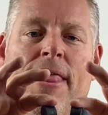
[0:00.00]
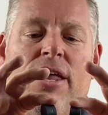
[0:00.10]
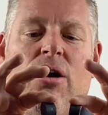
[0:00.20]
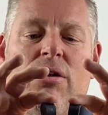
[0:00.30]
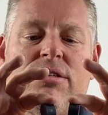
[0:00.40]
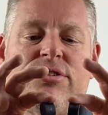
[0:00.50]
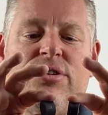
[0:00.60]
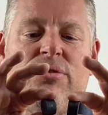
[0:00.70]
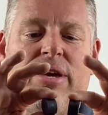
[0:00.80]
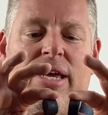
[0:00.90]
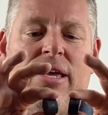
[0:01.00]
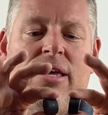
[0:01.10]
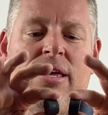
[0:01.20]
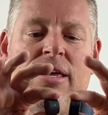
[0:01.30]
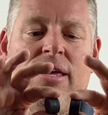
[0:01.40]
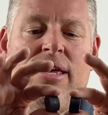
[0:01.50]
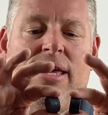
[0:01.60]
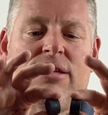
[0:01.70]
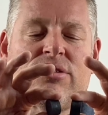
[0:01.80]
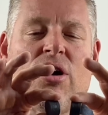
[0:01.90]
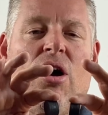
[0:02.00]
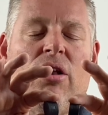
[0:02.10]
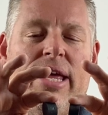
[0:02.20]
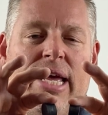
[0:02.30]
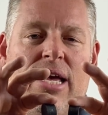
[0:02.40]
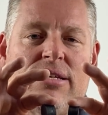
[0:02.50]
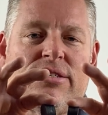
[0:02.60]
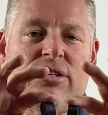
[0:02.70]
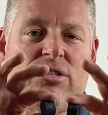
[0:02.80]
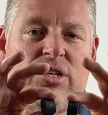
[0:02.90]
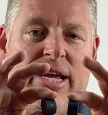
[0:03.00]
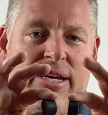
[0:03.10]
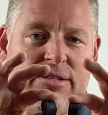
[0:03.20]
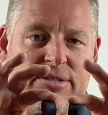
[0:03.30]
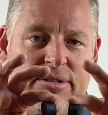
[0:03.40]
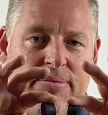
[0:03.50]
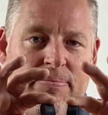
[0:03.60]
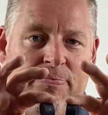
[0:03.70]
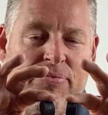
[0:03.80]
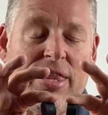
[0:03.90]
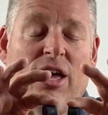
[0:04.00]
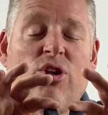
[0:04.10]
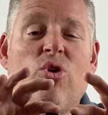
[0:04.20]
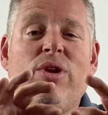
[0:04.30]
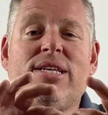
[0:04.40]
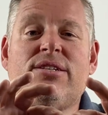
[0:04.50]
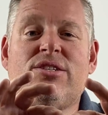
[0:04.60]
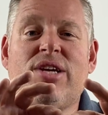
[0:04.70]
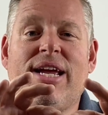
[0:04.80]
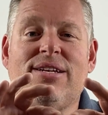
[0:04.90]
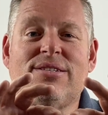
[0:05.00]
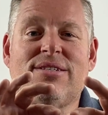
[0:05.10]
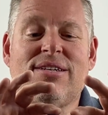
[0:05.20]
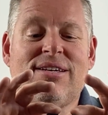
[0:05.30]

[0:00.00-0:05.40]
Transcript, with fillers: and all it's doing is calling us to change. Now, who needs to change?